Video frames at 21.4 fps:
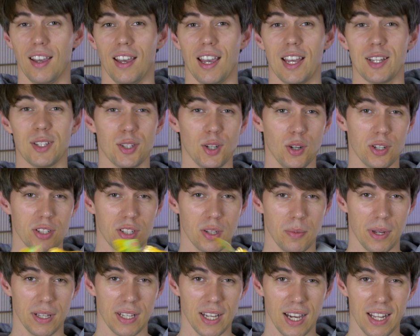and so is
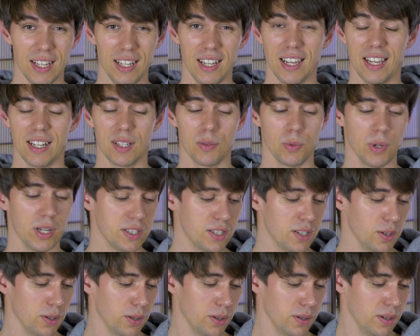your banana, and
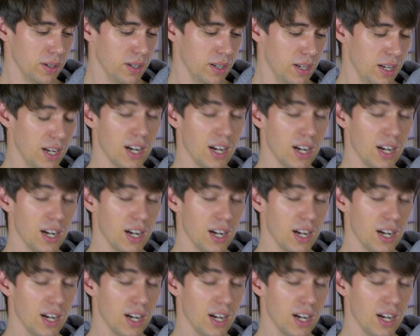once you